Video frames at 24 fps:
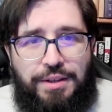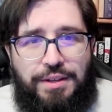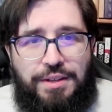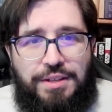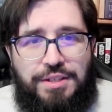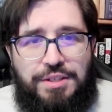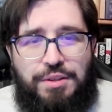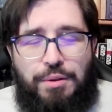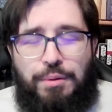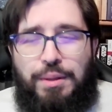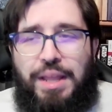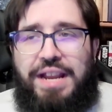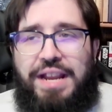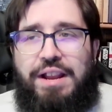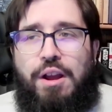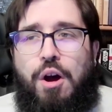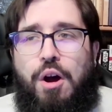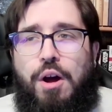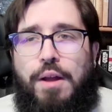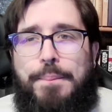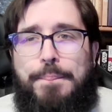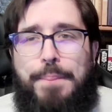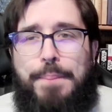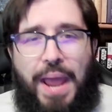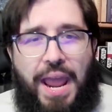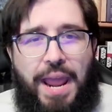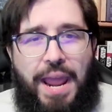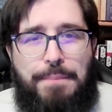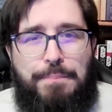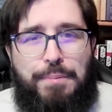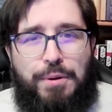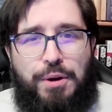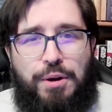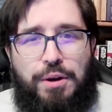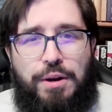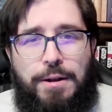So on
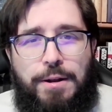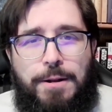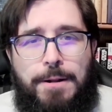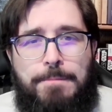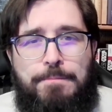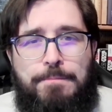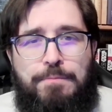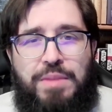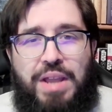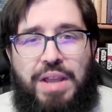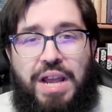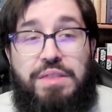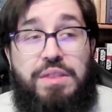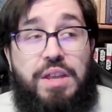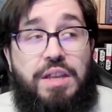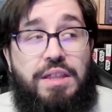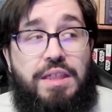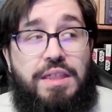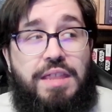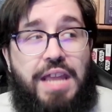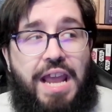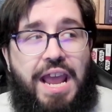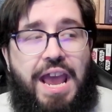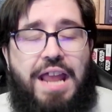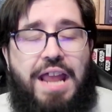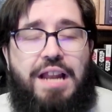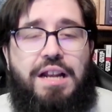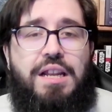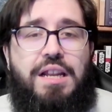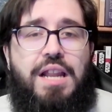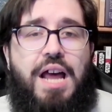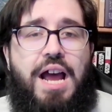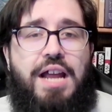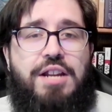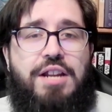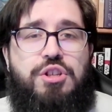paper, I think that they add a
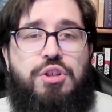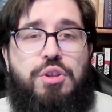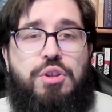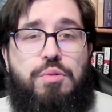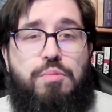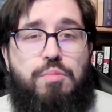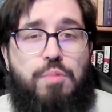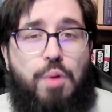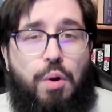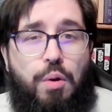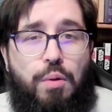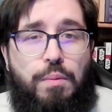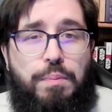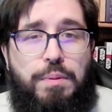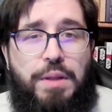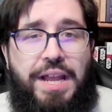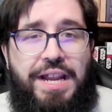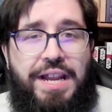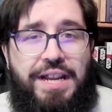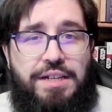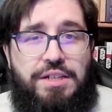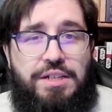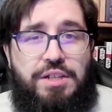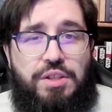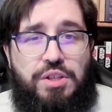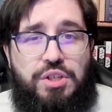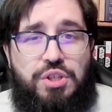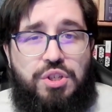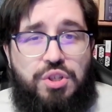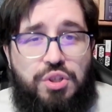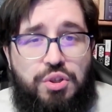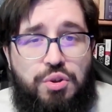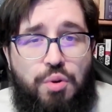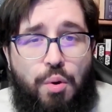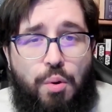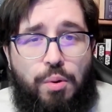lot to the roleplay and to the
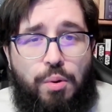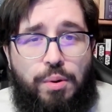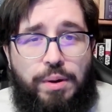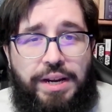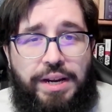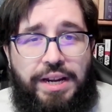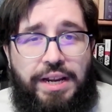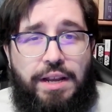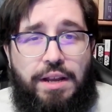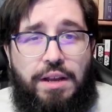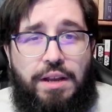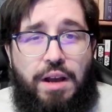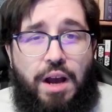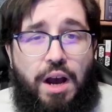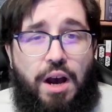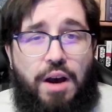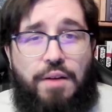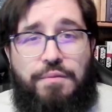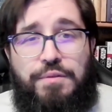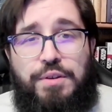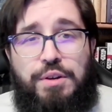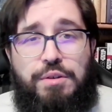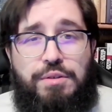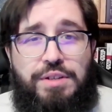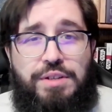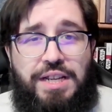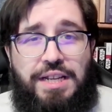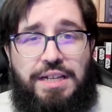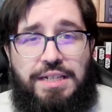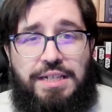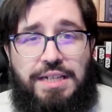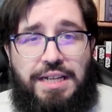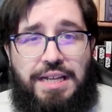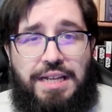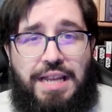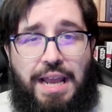story of your
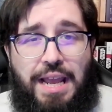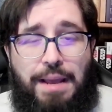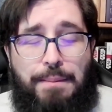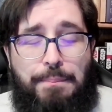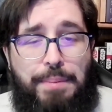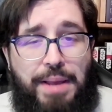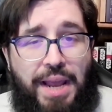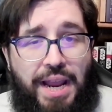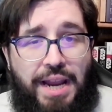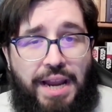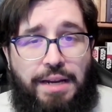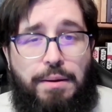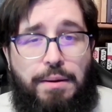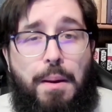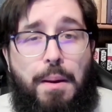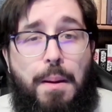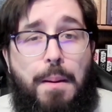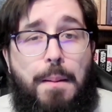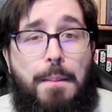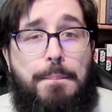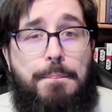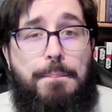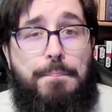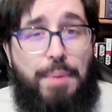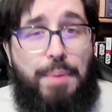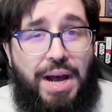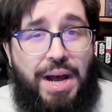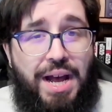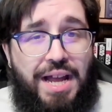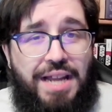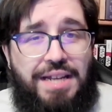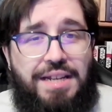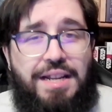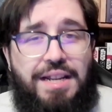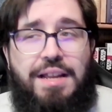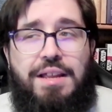D&D campaign,
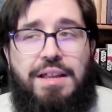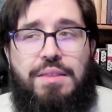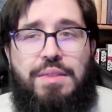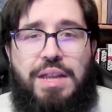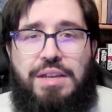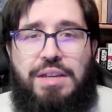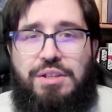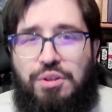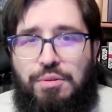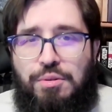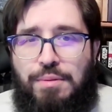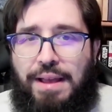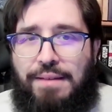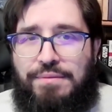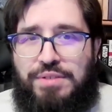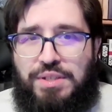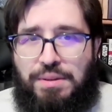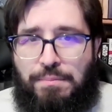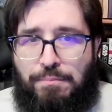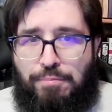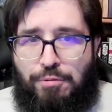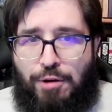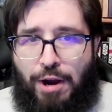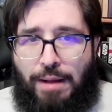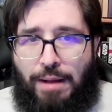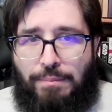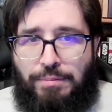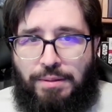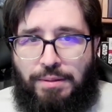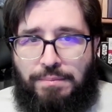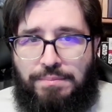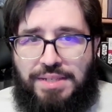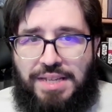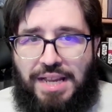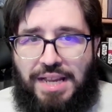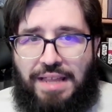but they do have some
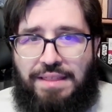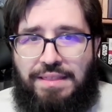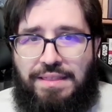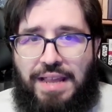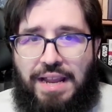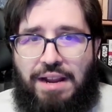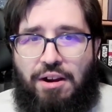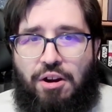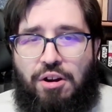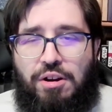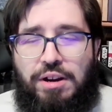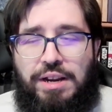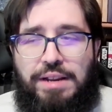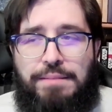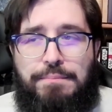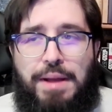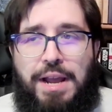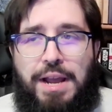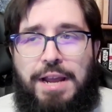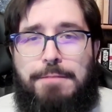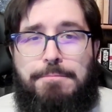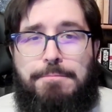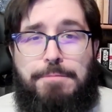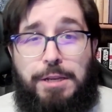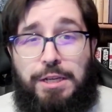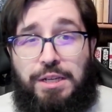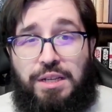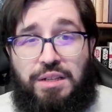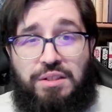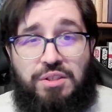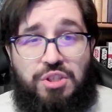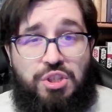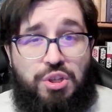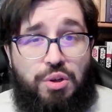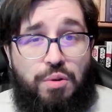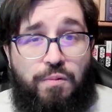problems, and they are, in my opinion,
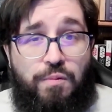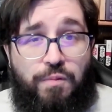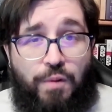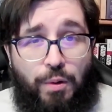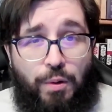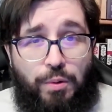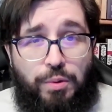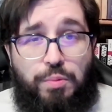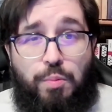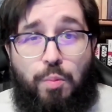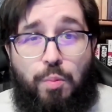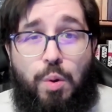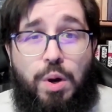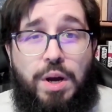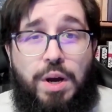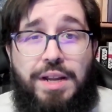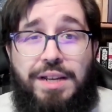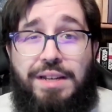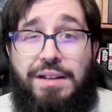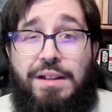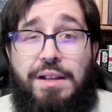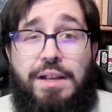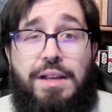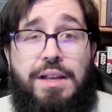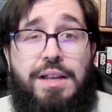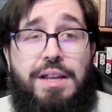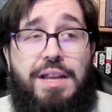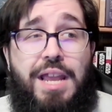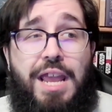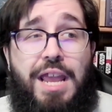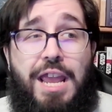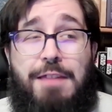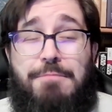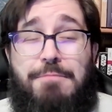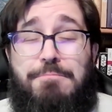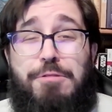twofold. One,
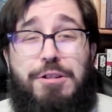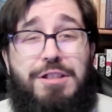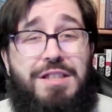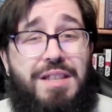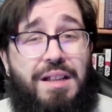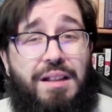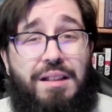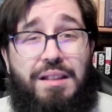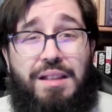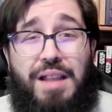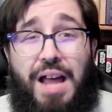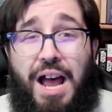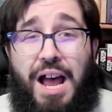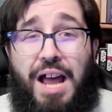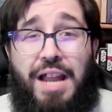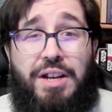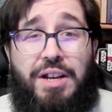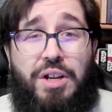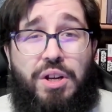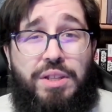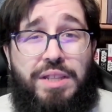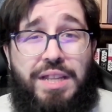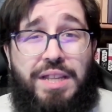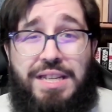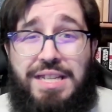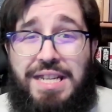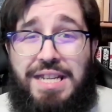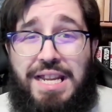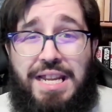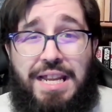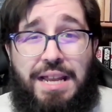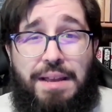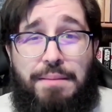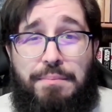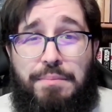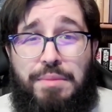it puts a lot on the
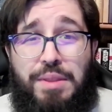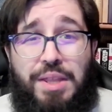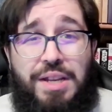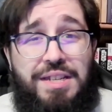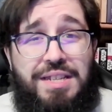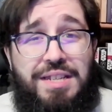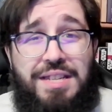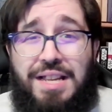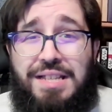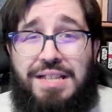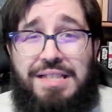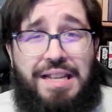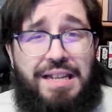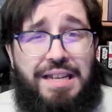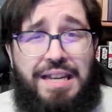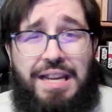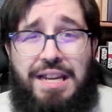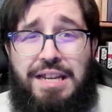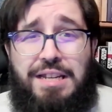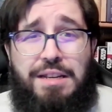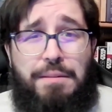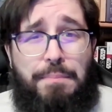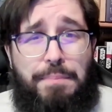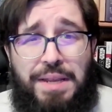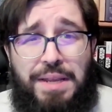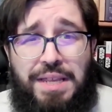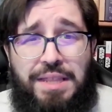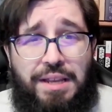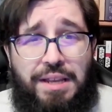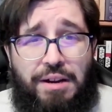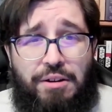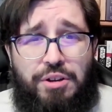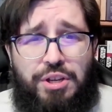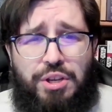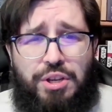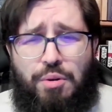DM that doesn't need to be
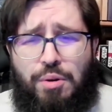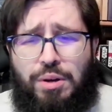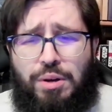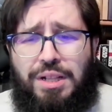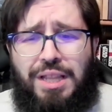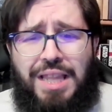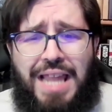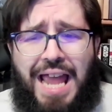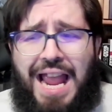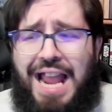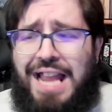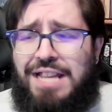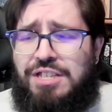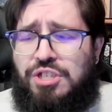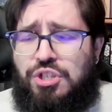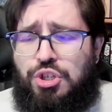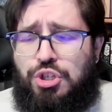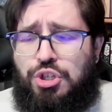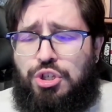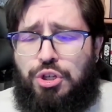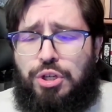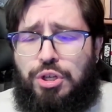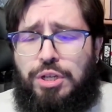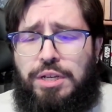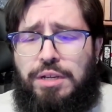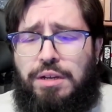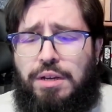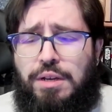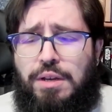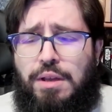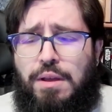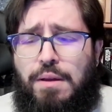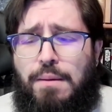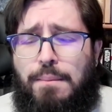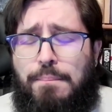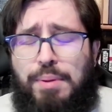there. Your class should
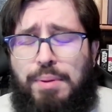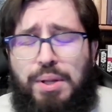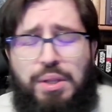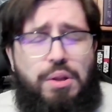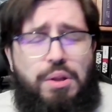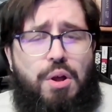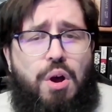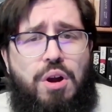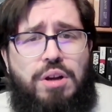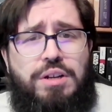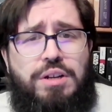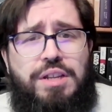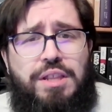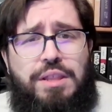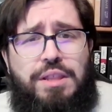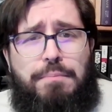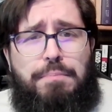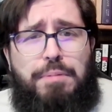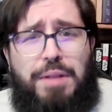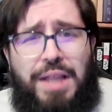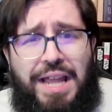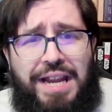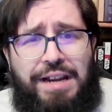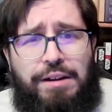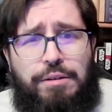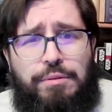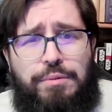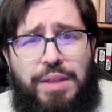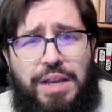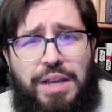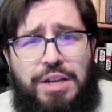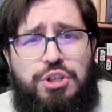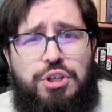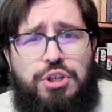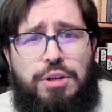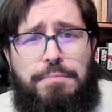belong to the player.
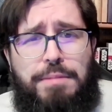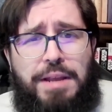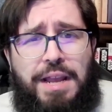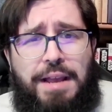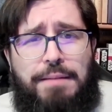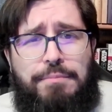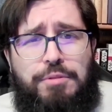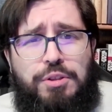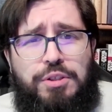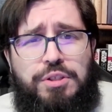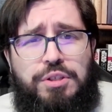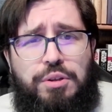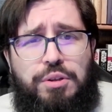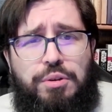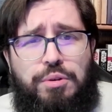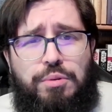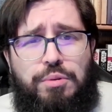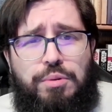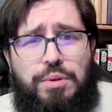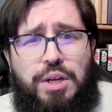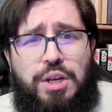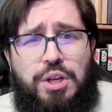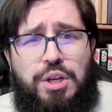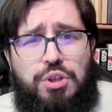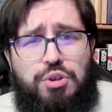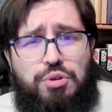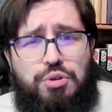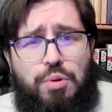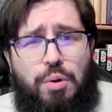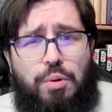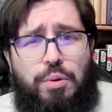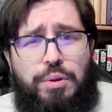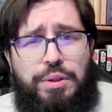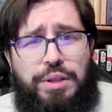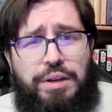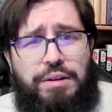They should be able to
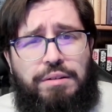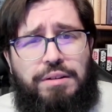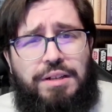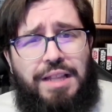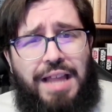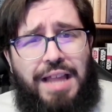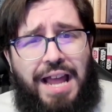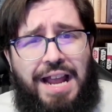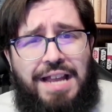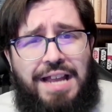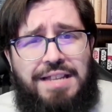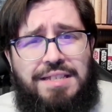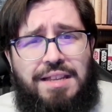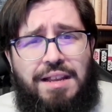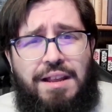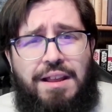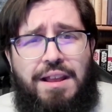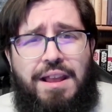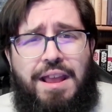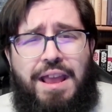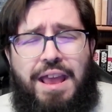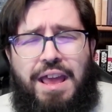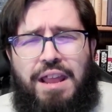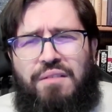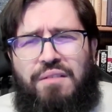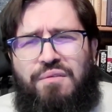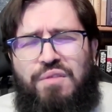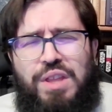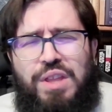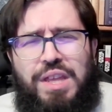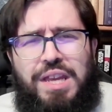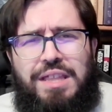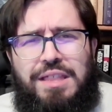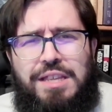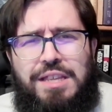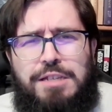control their class, and I feel
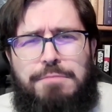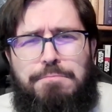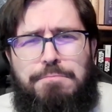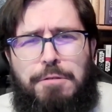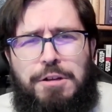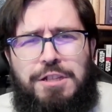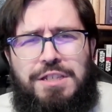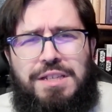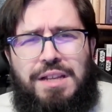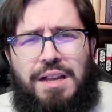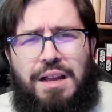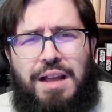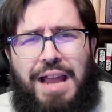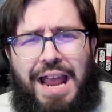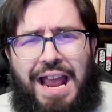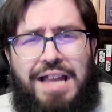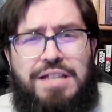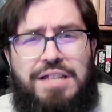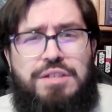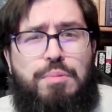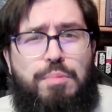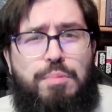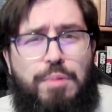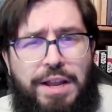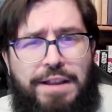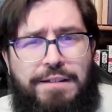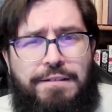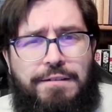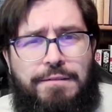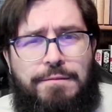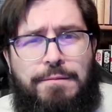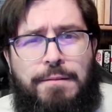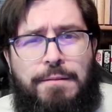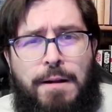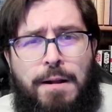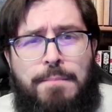like this puts, as
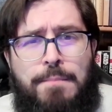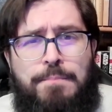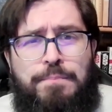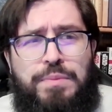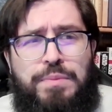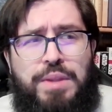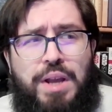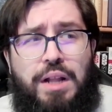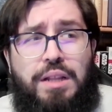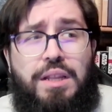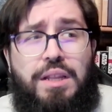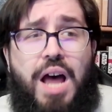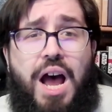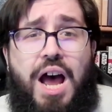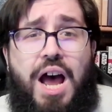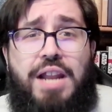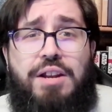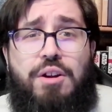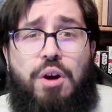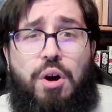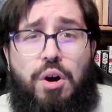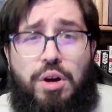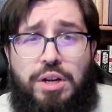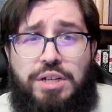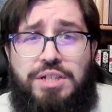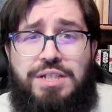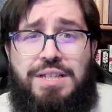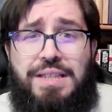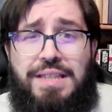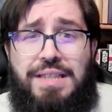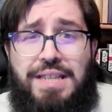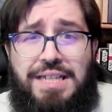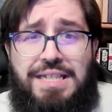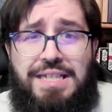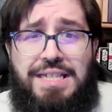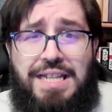written, a lot onto
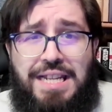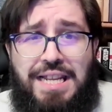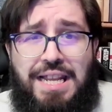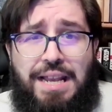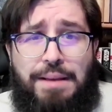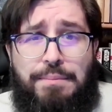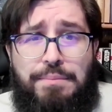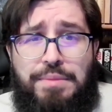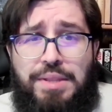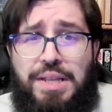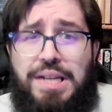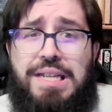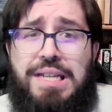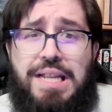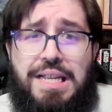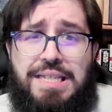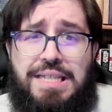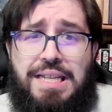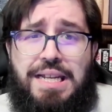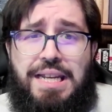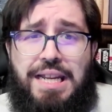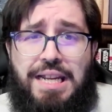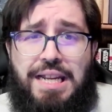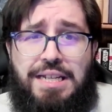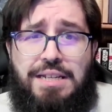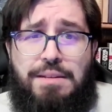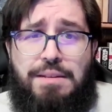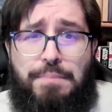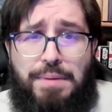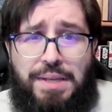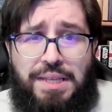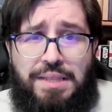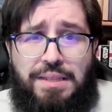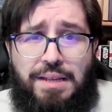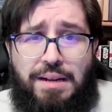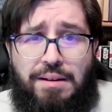the DM that doesn't need to
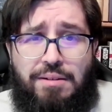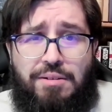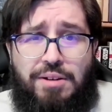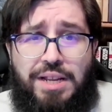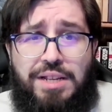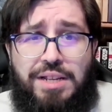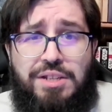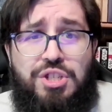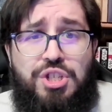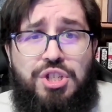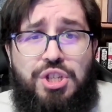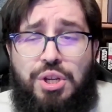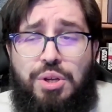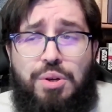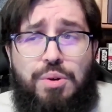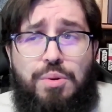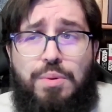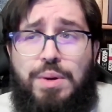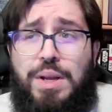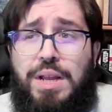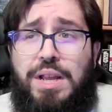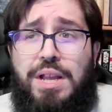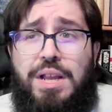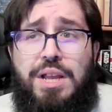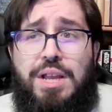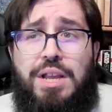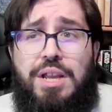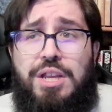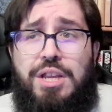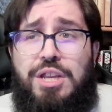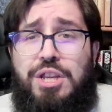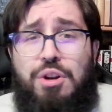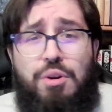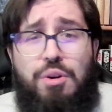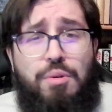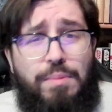be there. And two,
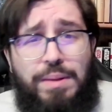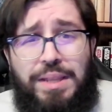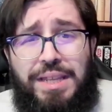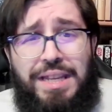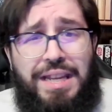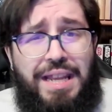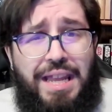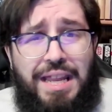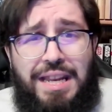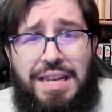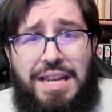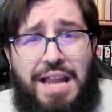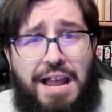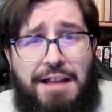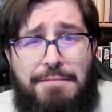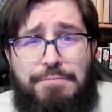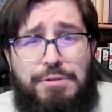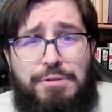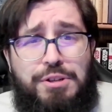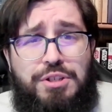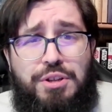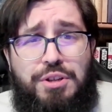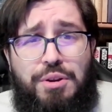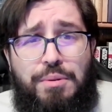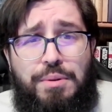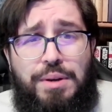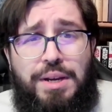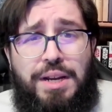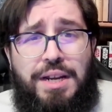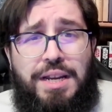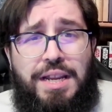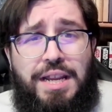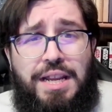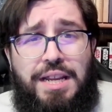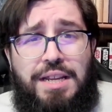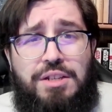you don't really get an
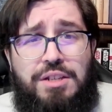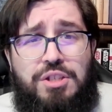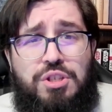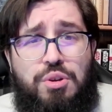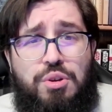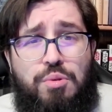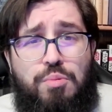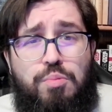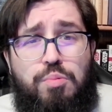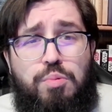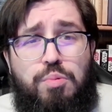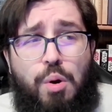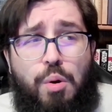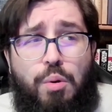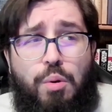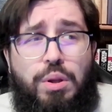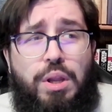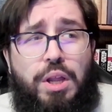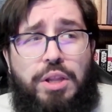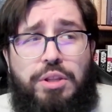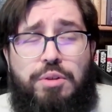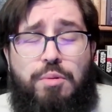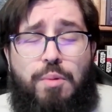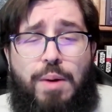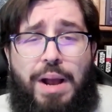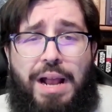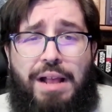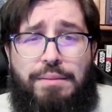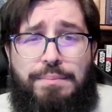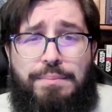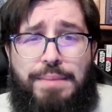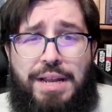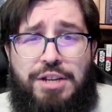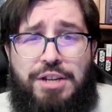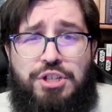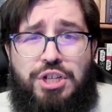opportunity to roll on the wild
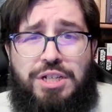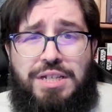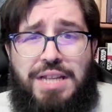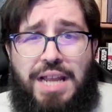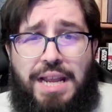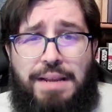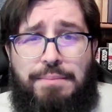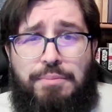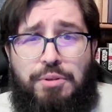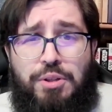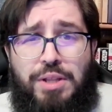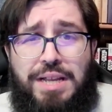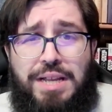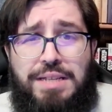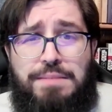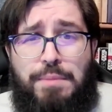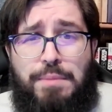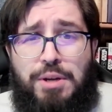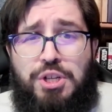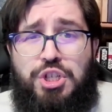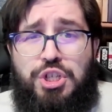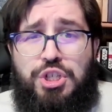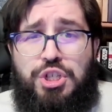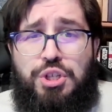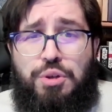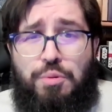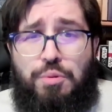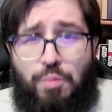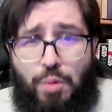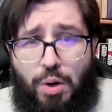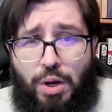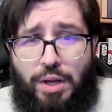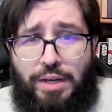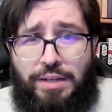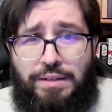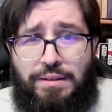magic table as much as you
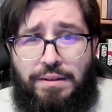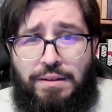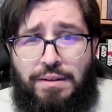want.